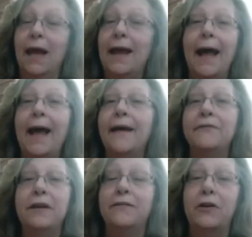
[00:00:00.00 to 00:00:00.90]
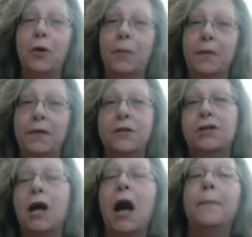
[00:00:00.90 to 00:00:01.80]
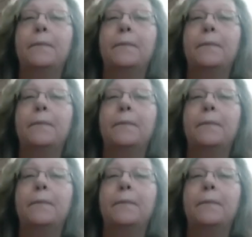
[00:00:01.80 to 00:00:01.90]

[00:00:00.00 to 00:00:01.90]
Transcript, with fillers: And I haven't even opened the shop.